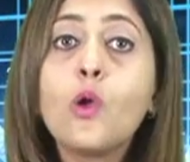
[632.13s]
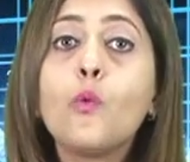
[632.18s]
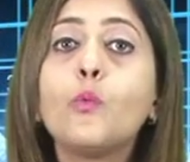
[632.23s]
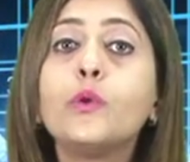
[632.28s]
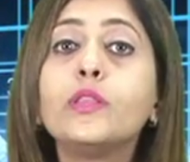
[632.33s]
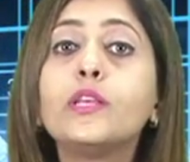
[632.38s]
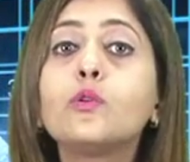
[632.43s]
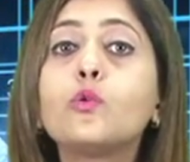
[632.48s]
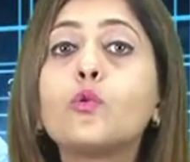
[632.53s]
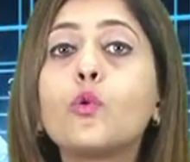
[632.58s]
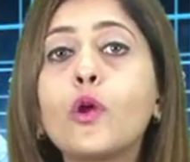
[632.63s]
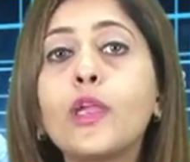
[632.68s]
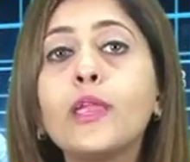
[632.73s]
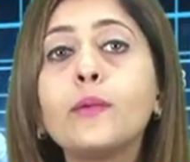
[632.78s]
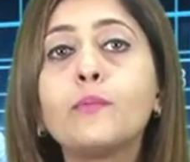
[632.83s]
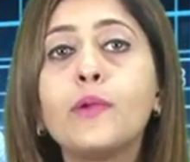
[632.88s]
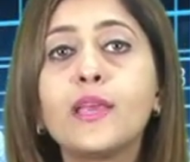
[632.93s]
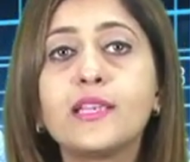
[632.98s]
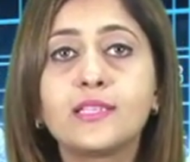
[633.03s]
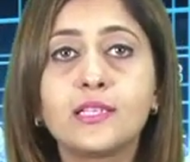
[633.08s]
With a growing
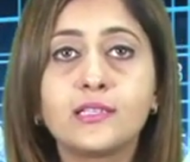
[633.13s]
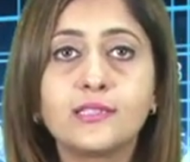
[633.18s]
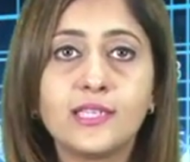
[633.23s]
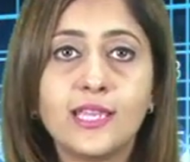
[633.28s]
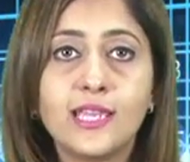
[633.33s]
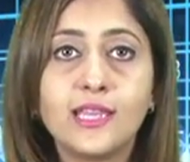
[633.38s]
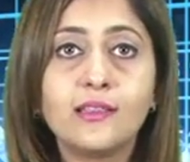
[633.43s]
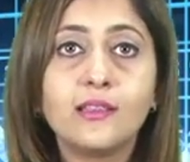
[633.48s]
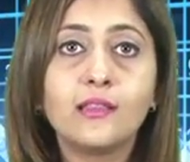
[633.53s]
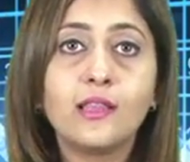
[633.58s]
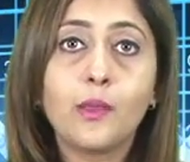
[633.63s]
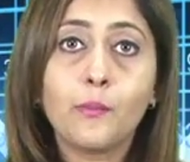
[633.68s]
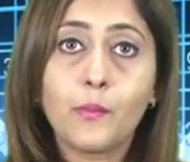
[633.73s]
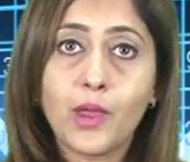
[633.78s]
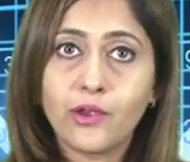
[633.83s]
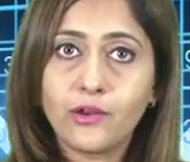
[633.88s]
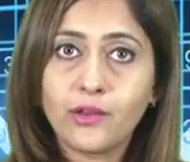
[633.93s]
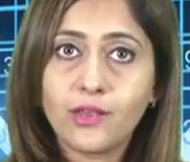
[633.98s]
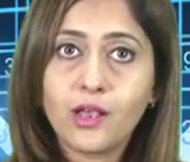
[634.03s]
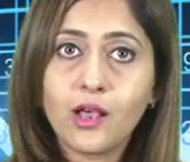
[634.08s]
presence in
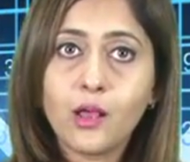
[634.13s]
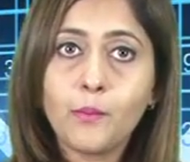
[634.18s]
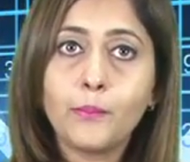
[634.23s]
America,